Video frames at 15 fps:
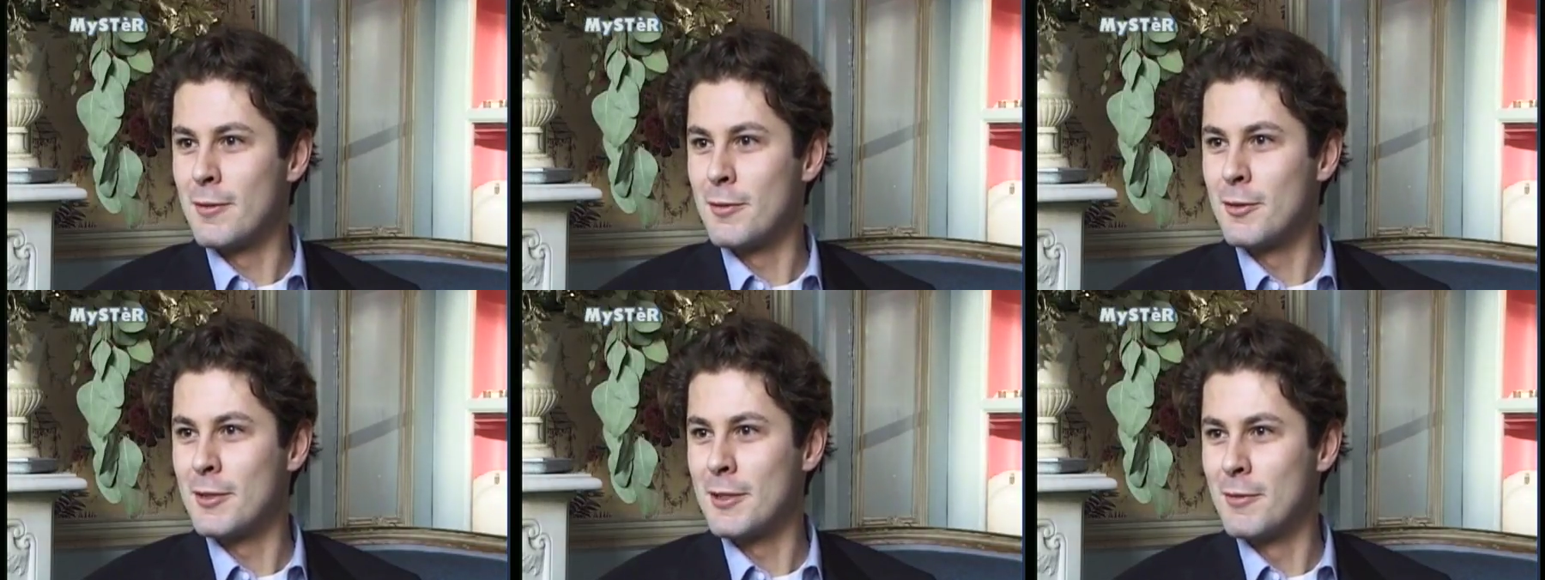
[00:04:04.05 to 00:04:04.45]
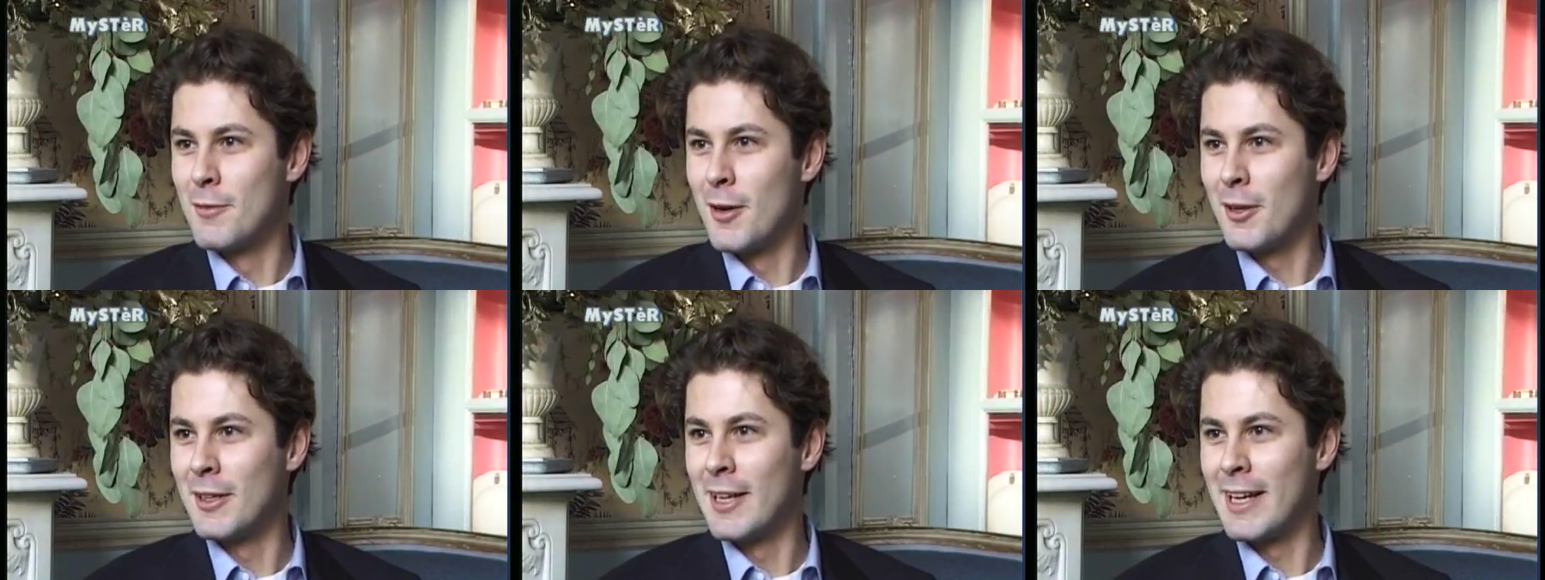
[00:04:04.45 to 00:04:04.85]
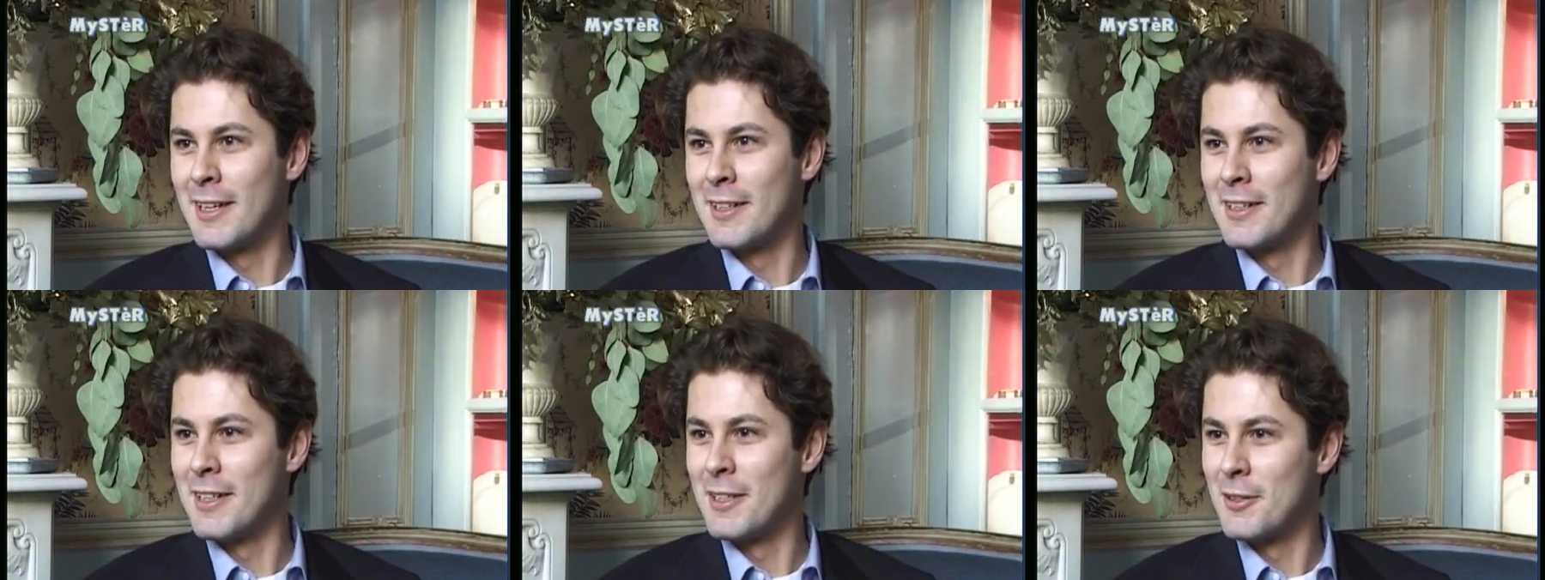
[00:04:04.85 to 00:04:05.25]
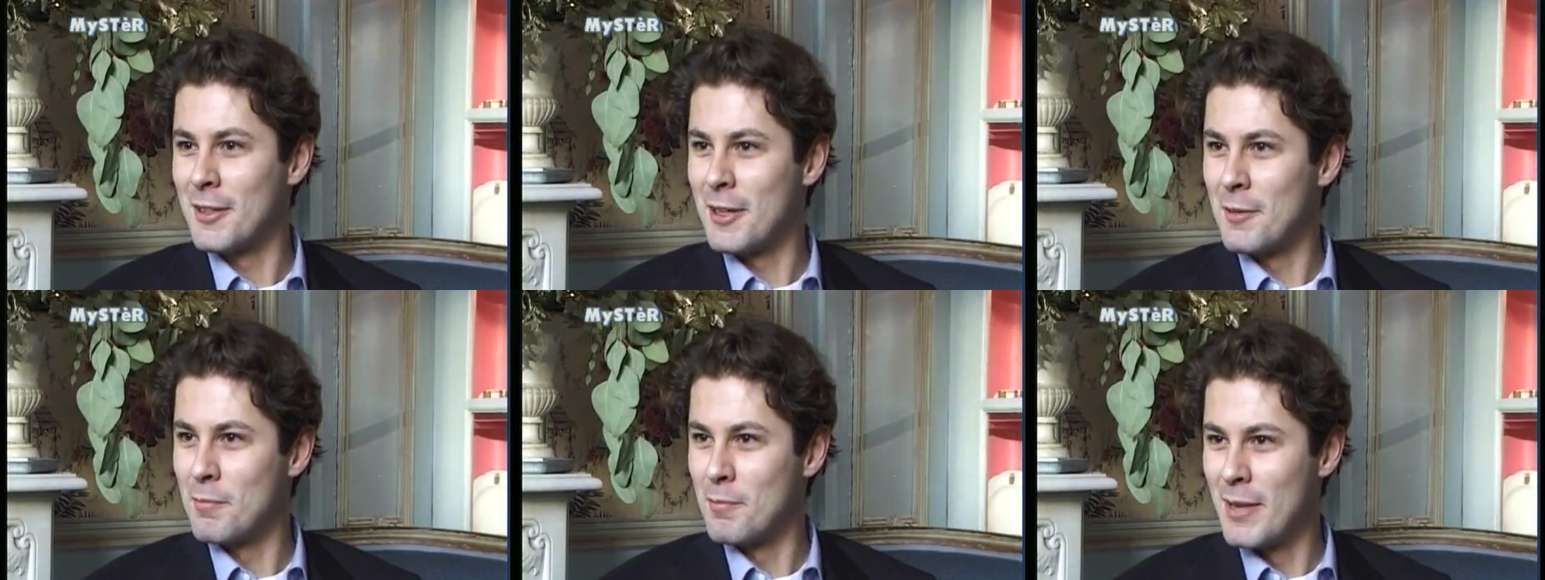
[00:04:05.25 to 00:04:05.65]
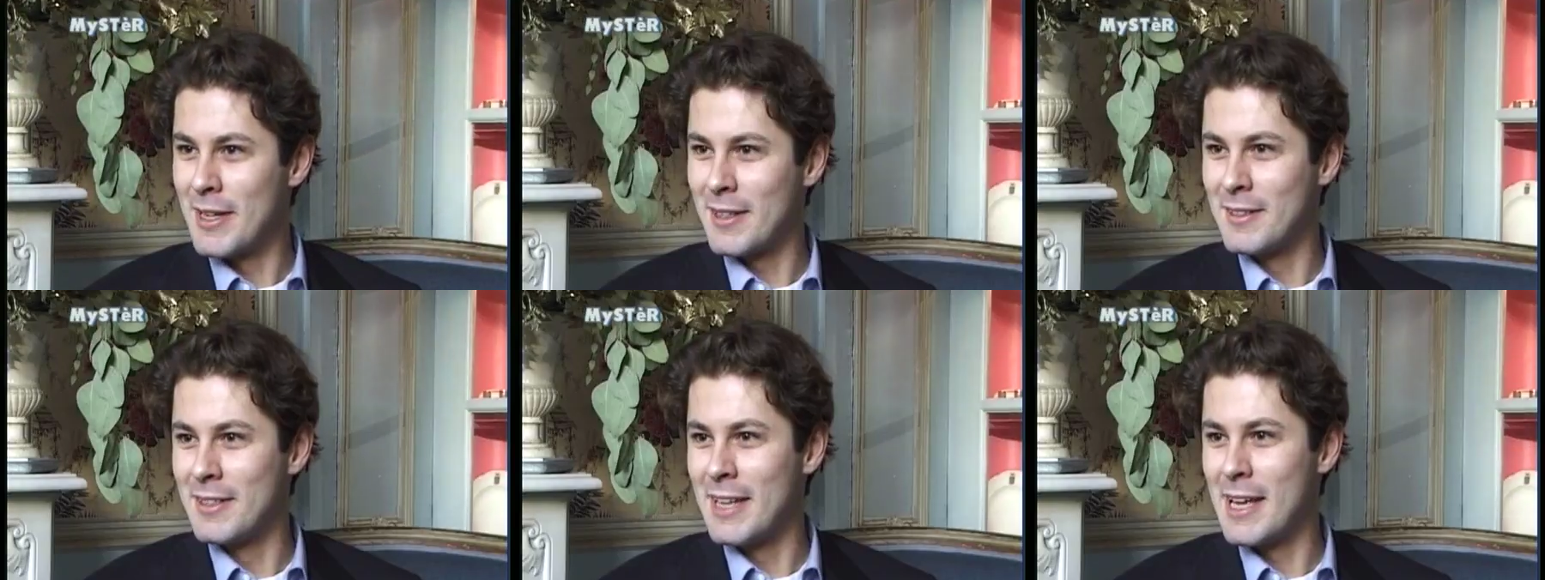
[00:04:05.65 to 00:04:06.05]
If you see one letter, then you can
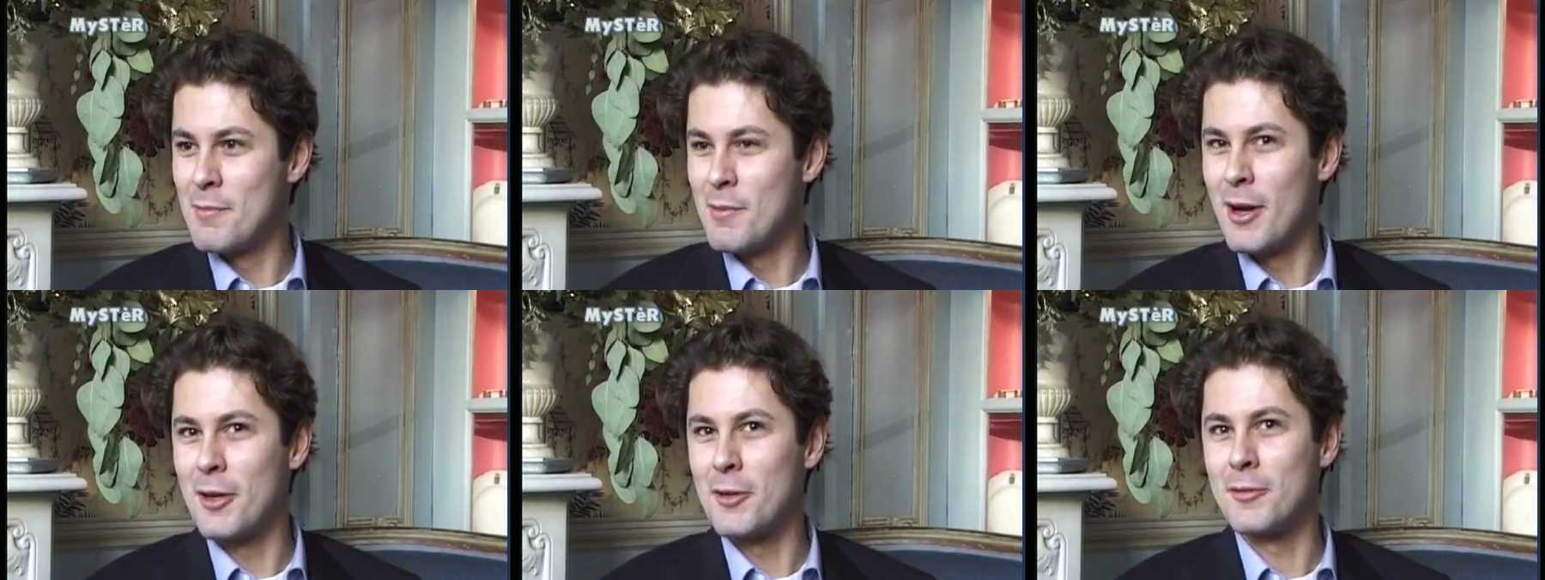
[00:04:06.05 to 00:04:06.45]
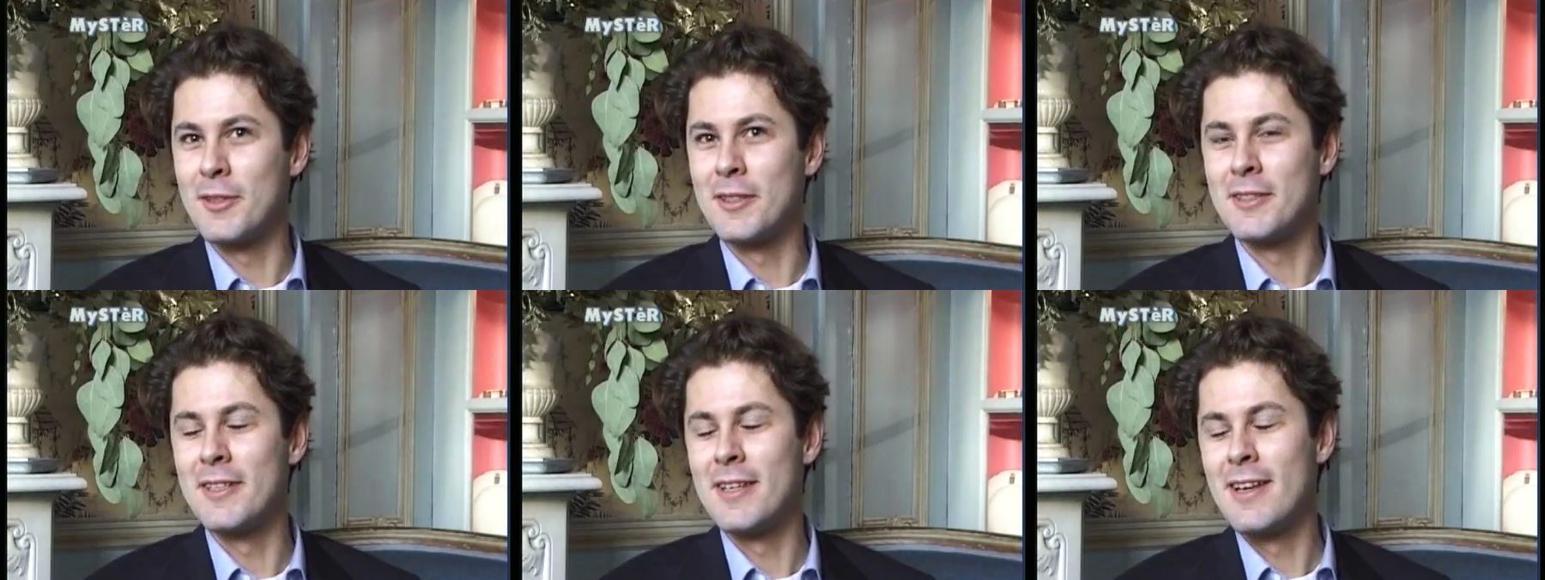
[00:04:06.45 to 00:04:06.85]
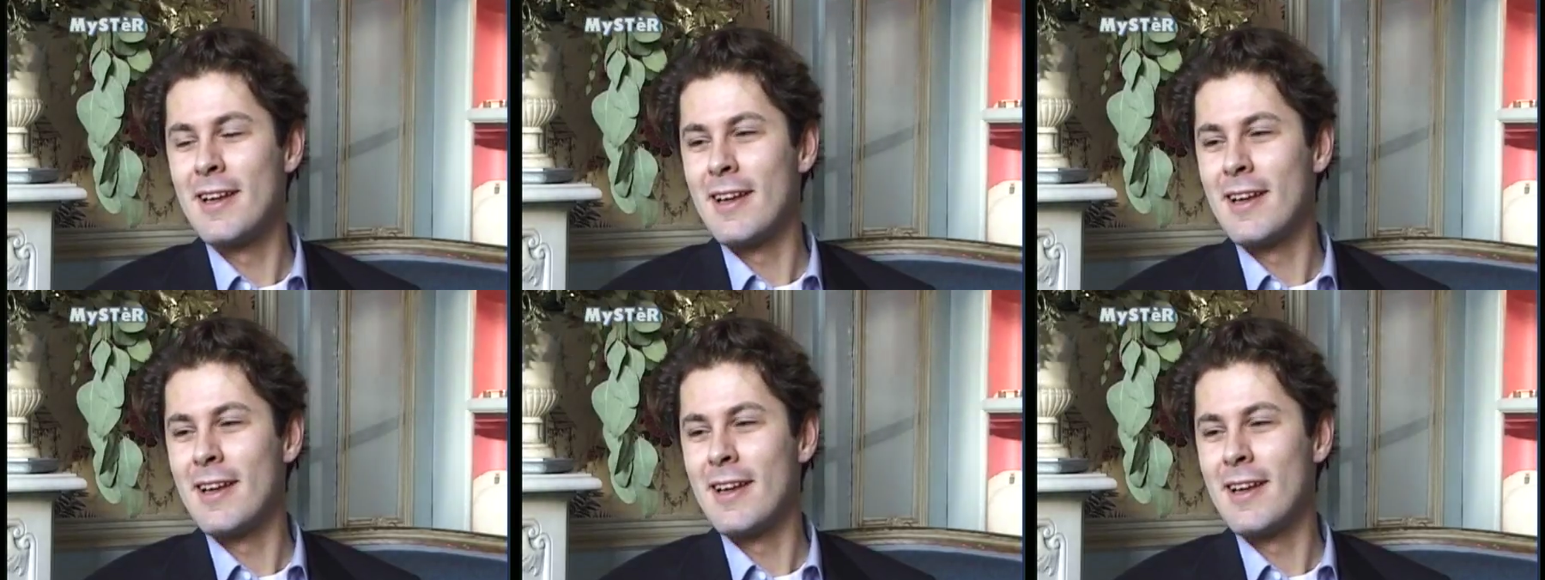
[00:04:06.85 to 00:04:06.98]
make the name out of it,